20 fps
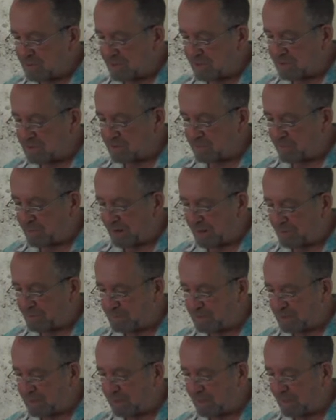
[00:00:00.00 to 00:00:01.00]
one, which is
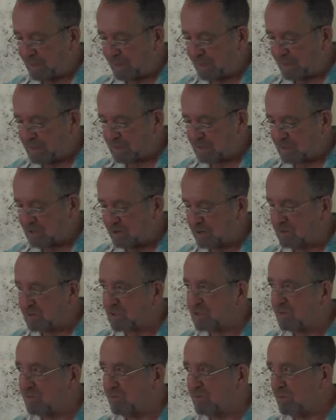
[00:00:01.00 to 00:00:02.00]
the last one in this
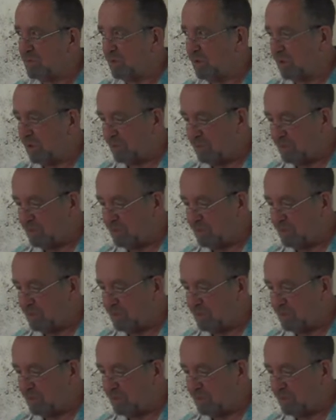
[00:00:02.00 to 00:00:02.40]
short book.